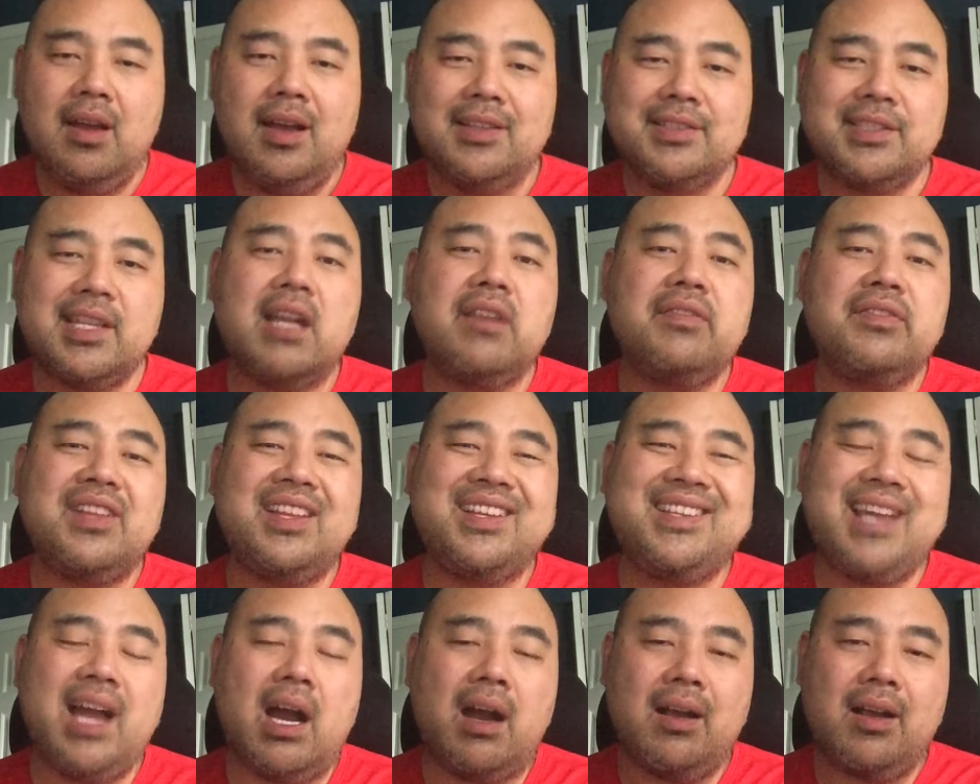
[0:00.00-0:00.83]
Start of
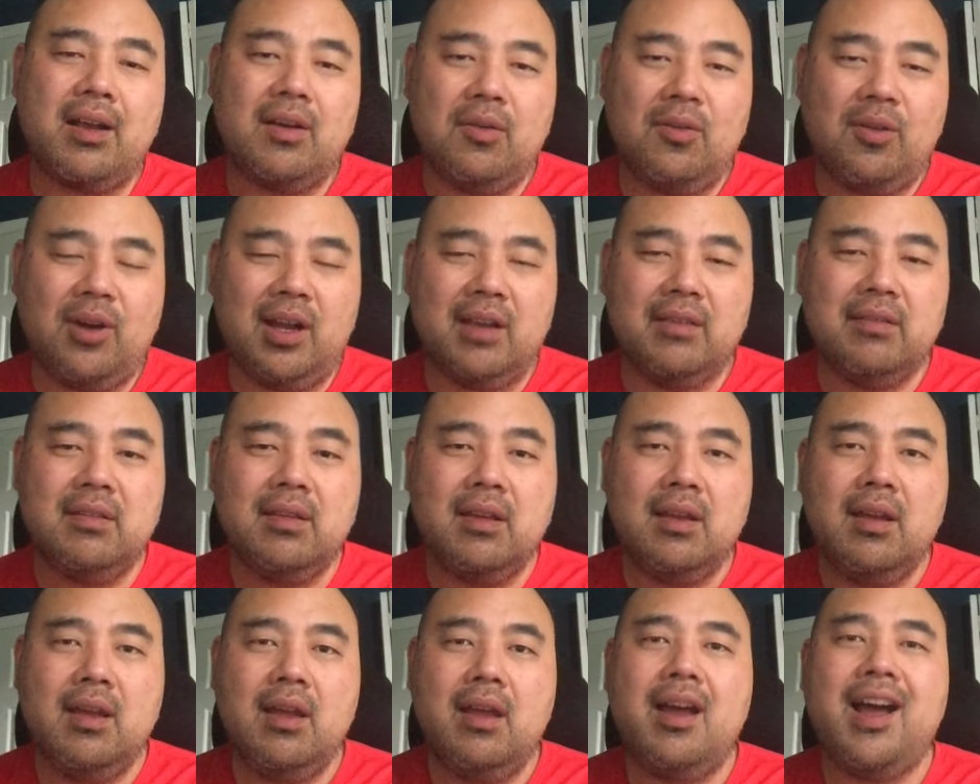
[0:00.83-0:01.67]
the younger one,
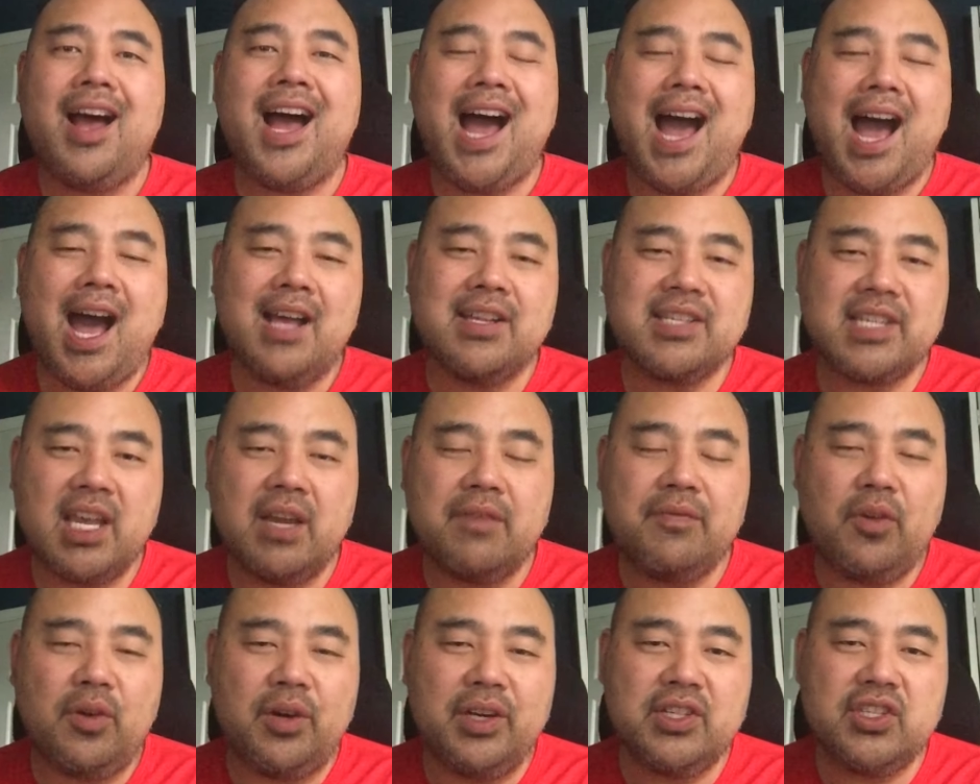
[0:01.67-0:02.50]

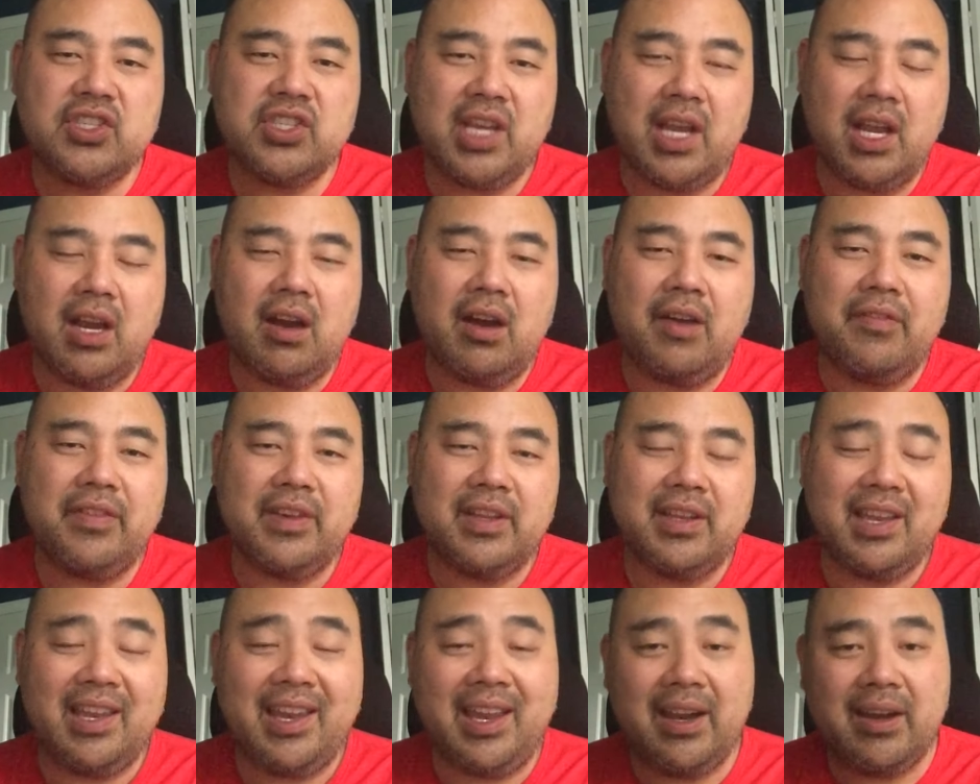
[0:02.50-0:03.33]
asking for his share of
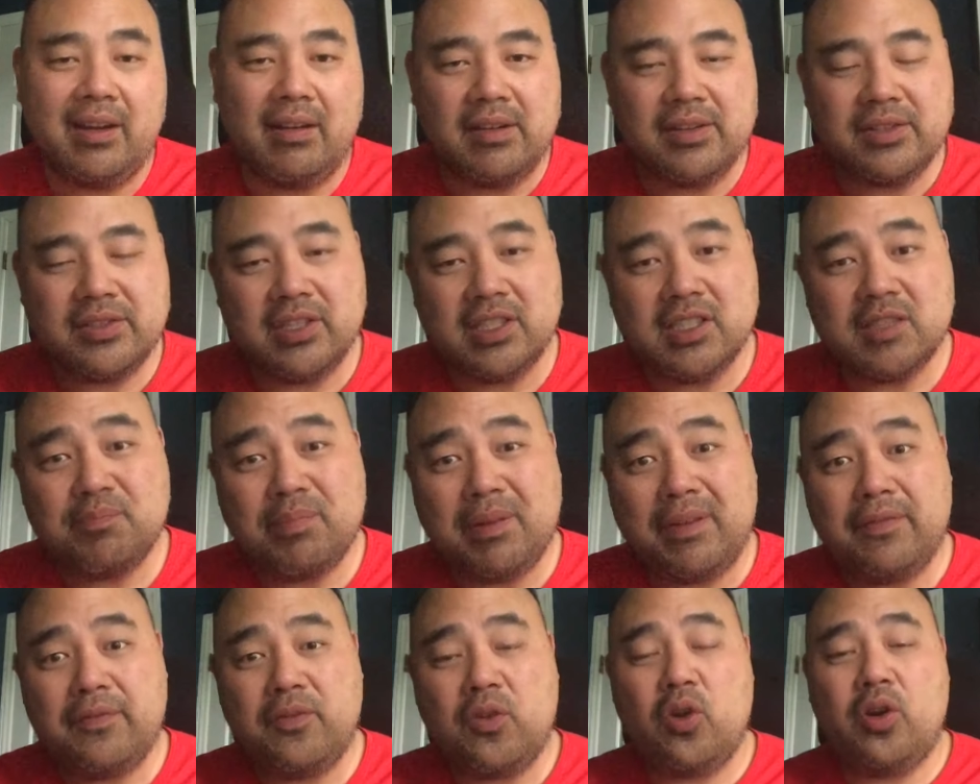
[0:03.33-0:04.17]
an inheritance
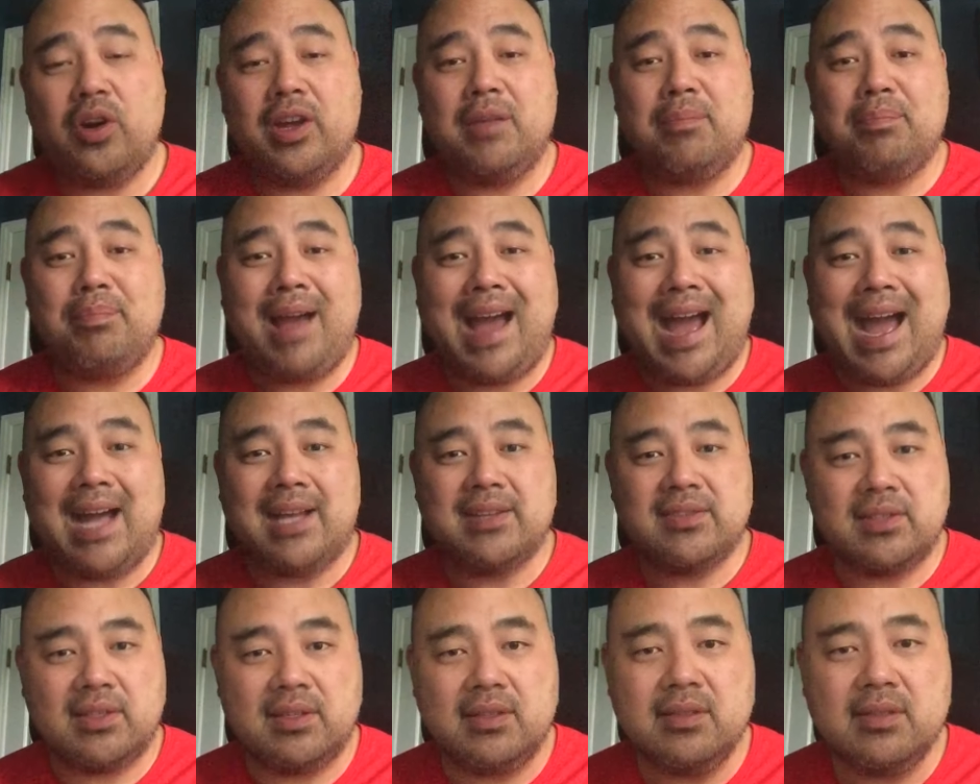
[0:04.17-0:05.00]
before he
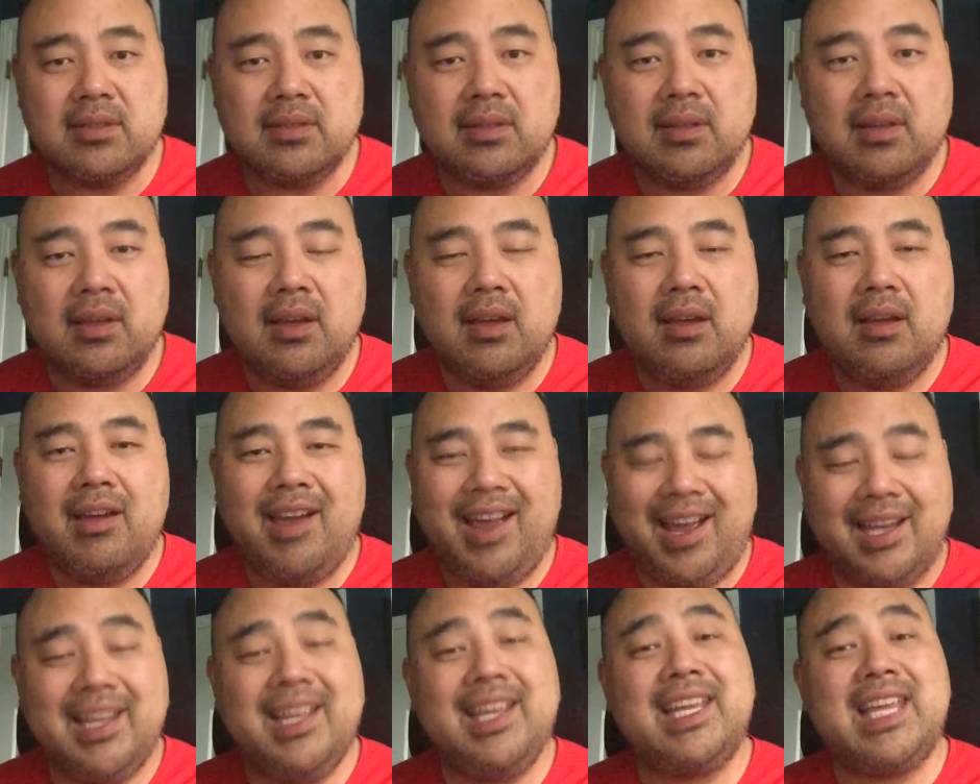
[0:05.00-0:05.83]
passes,
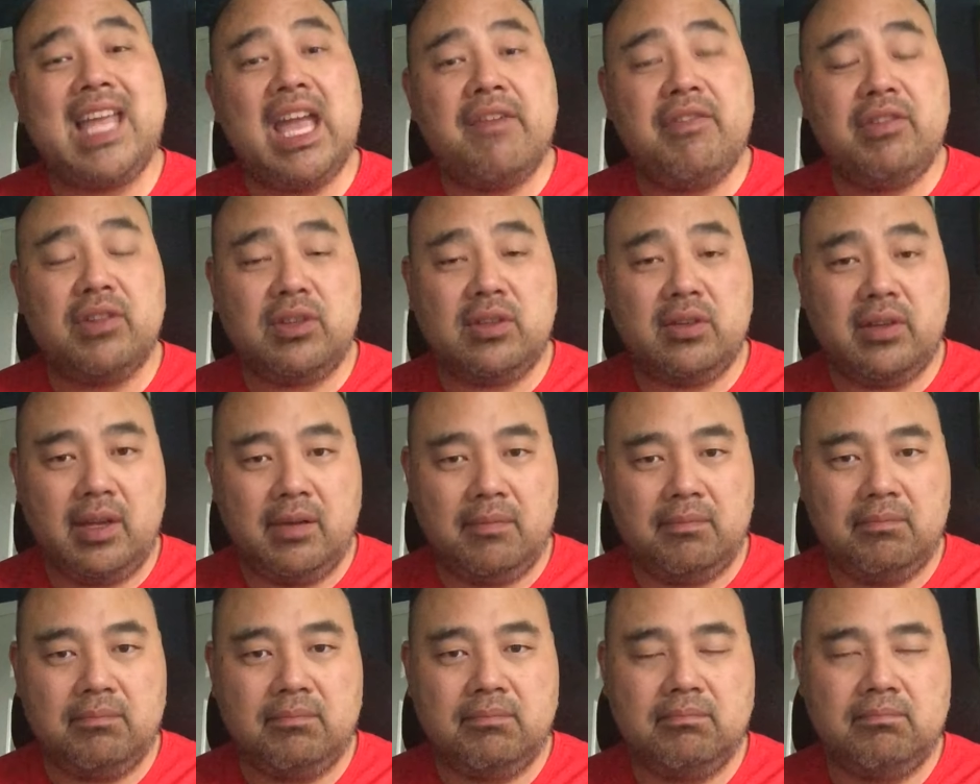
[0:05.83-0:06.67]
and he gave it to
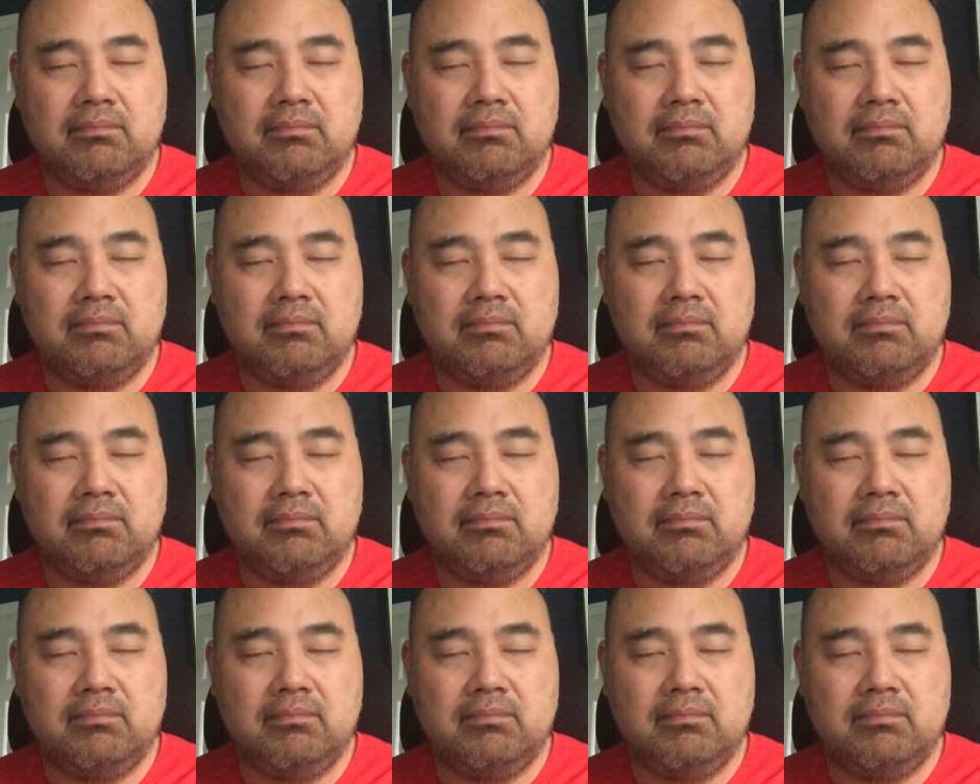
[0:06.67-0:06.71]
him.